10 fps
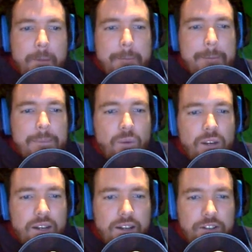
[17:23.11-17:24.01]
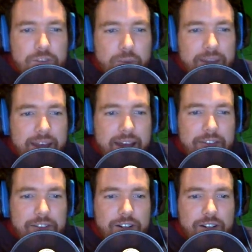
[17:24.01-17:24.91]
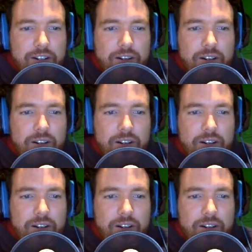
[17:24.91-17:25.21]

What else do we have here?